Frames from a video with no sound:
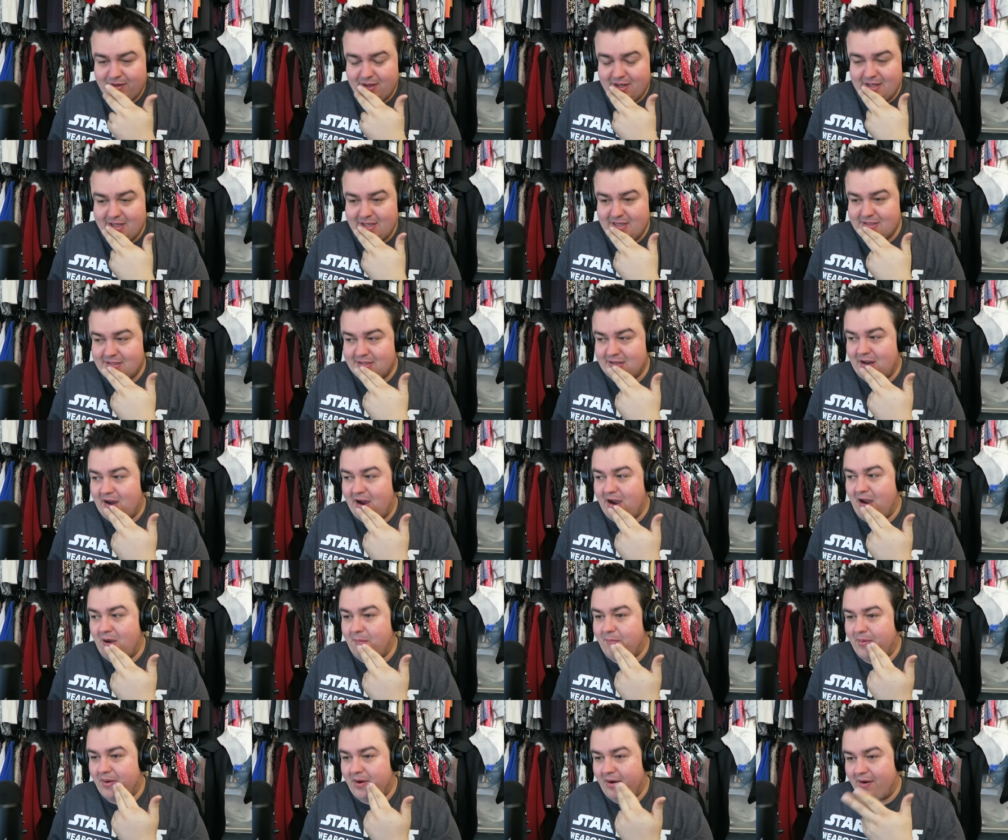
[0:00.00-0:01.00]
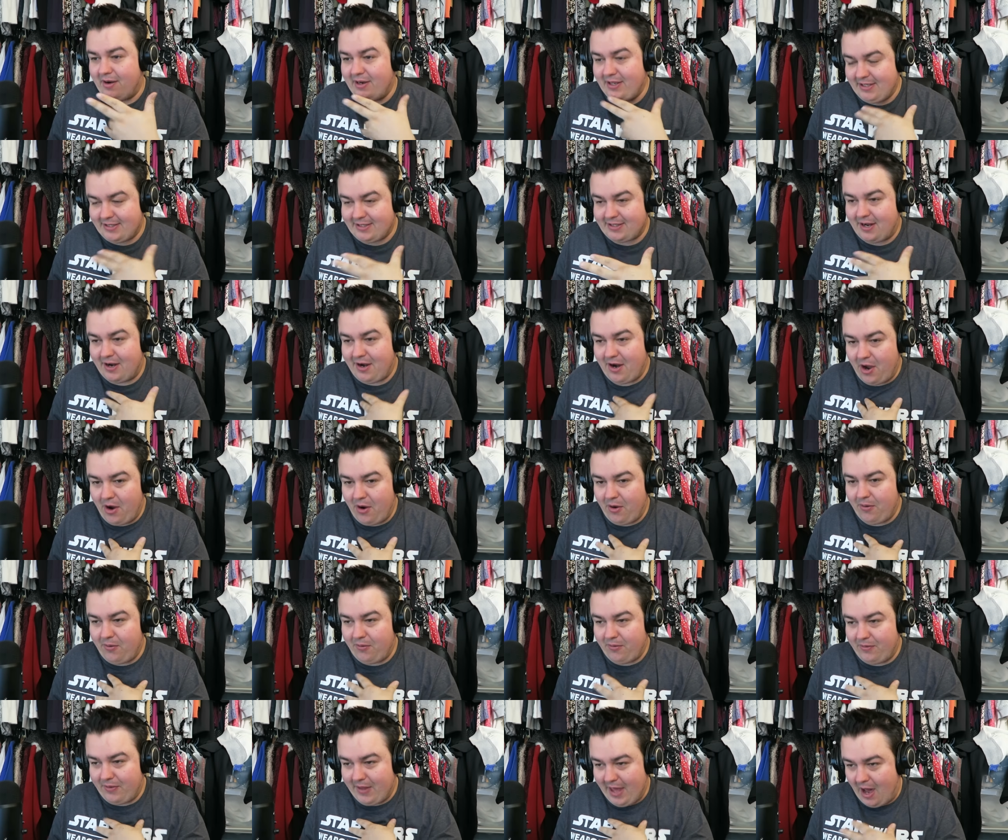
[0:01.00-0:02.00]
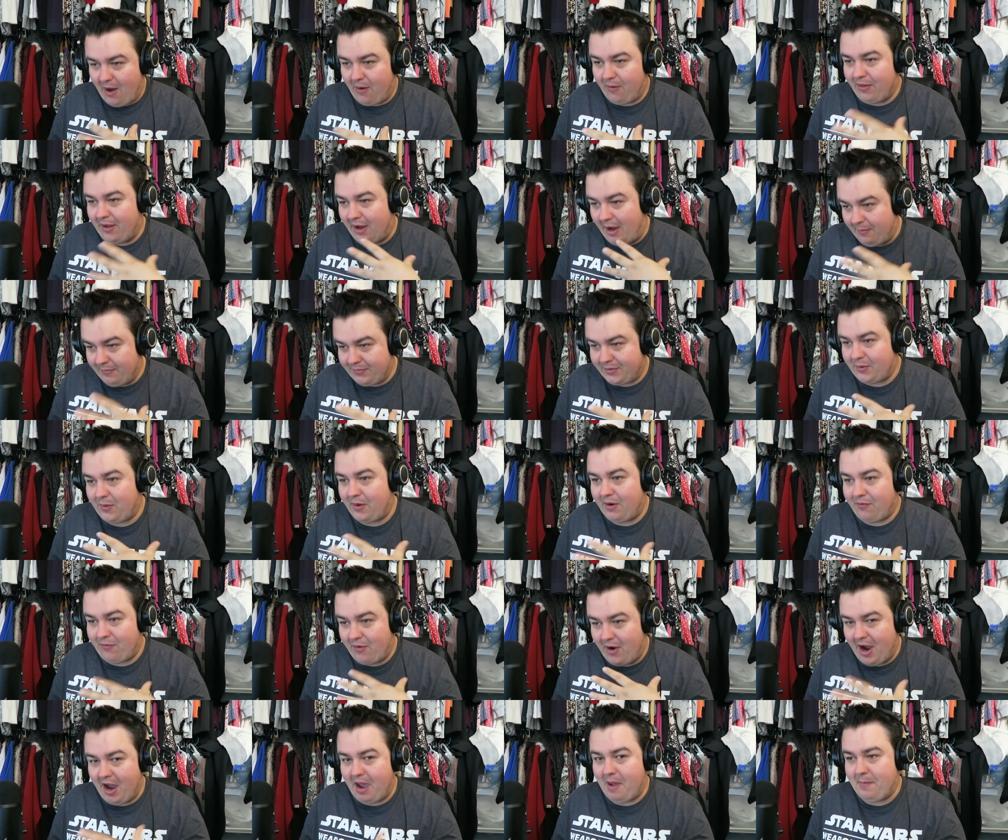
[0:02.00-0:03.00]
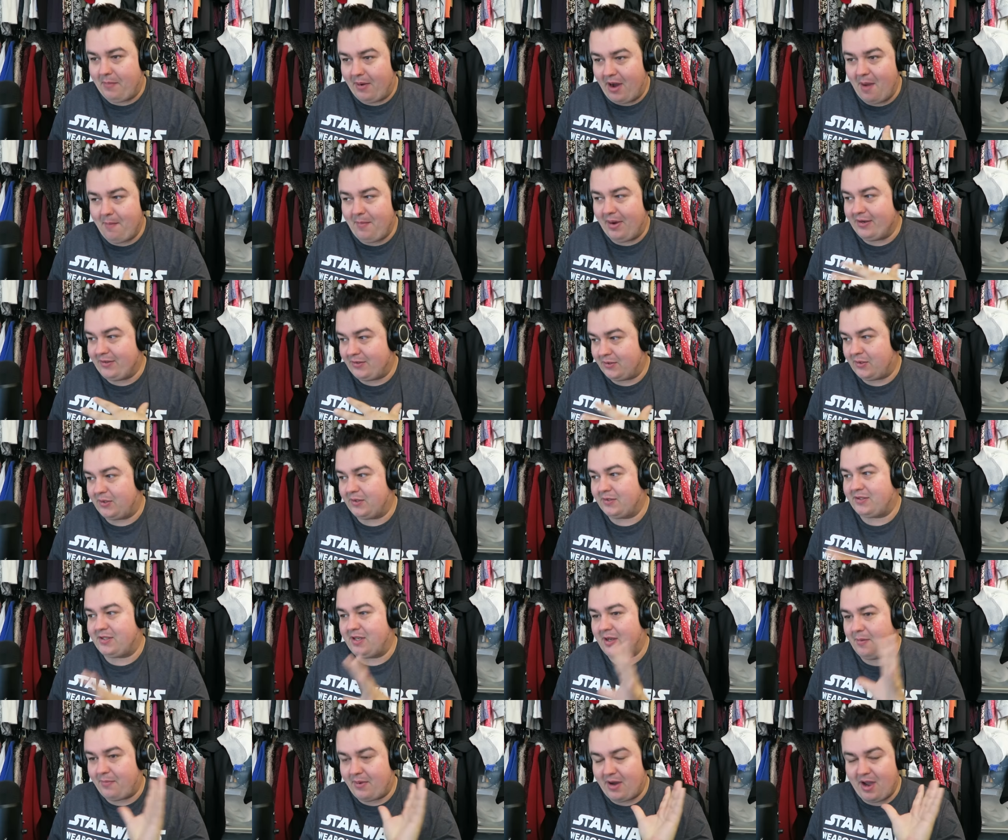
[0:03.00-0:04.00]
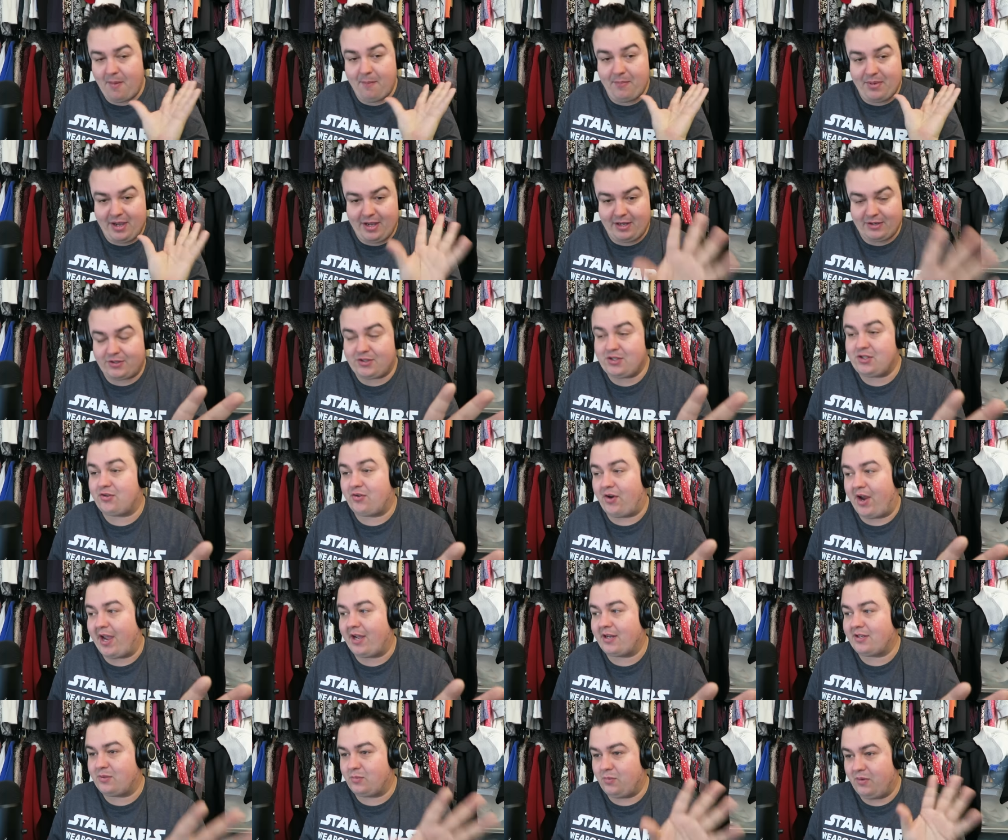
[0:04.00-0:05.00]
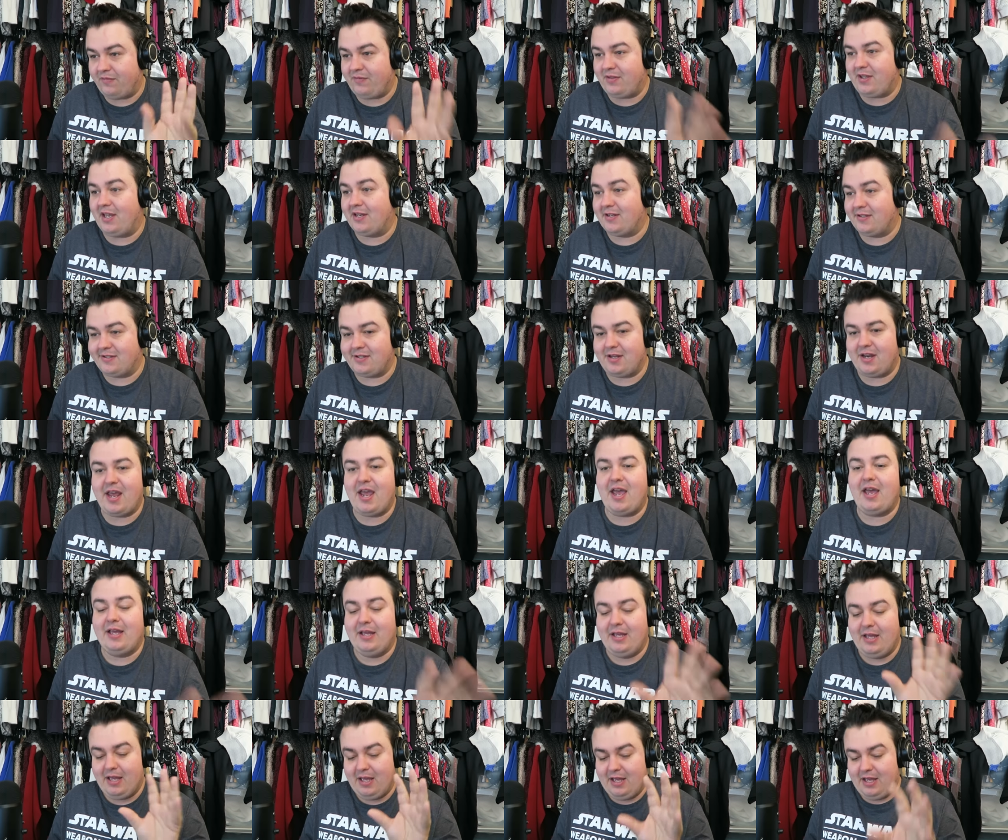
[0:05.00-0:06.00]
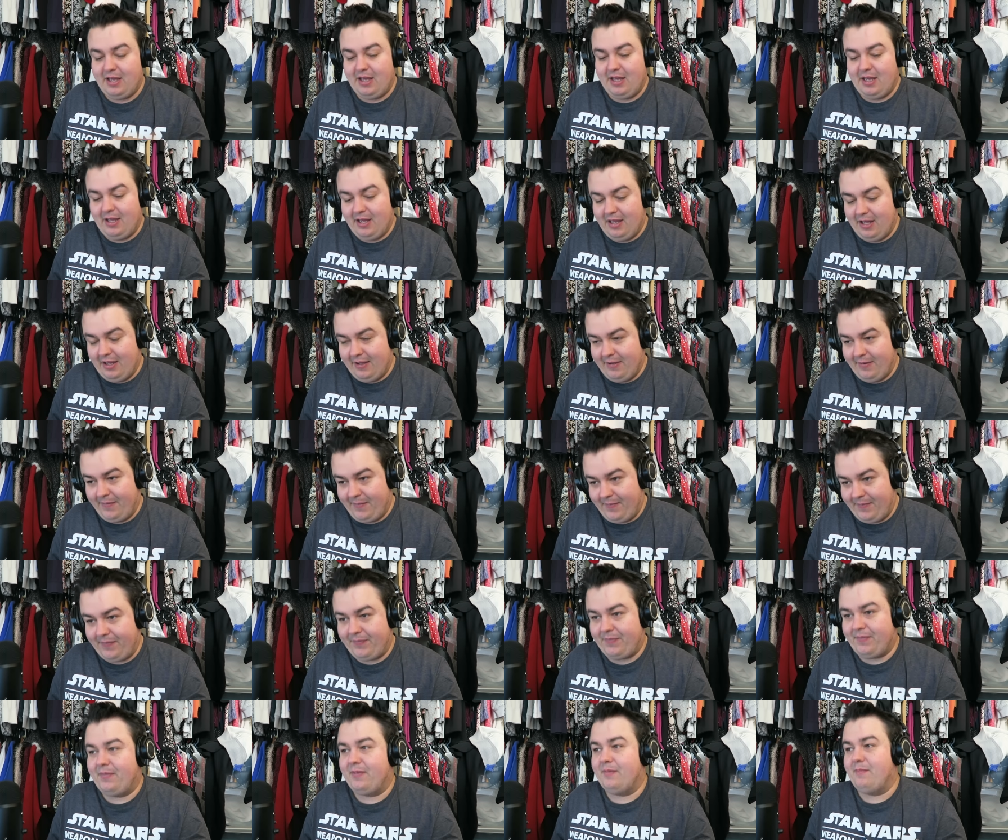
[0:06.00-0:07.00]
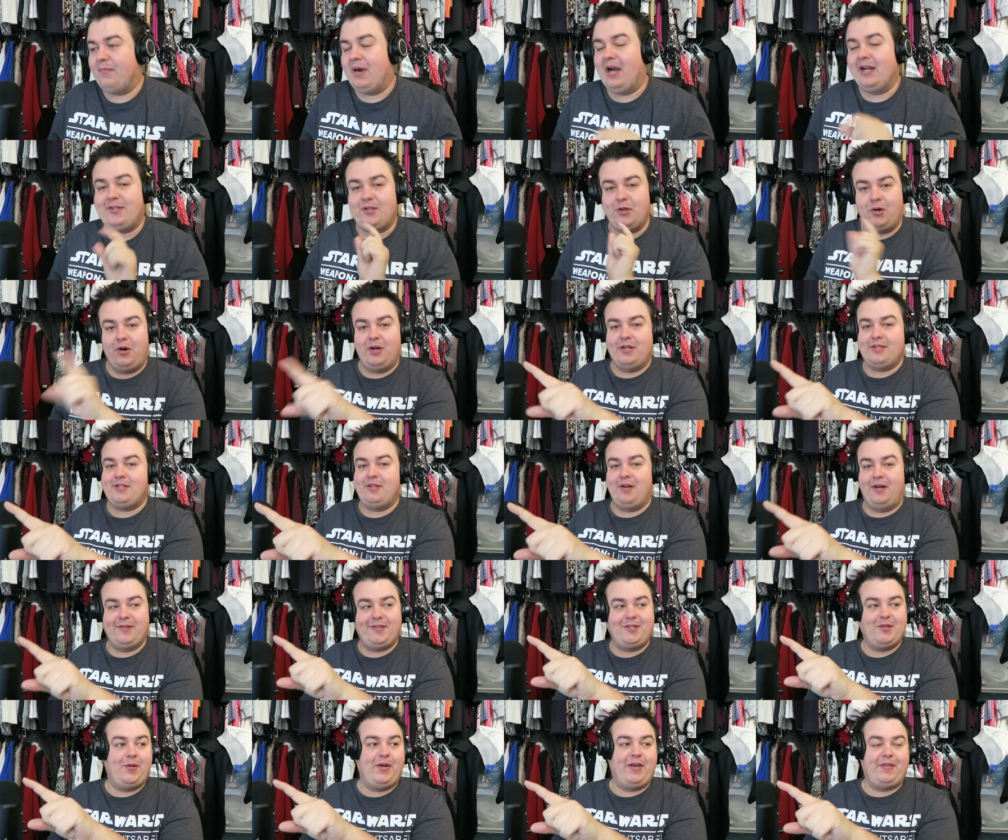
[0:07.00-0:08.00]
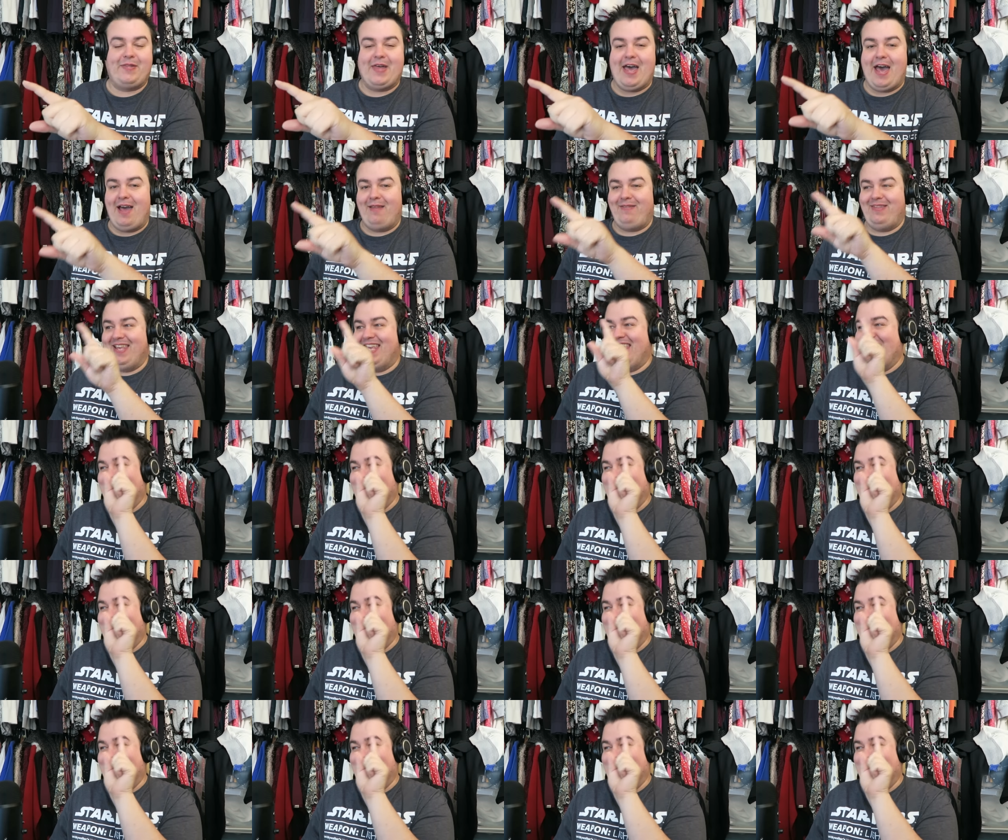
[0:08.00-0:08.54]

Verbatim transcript: It is an eye-opener. At least I know now that I'm doing right by my daughter by being strict with the internet. My daughter's not doing that.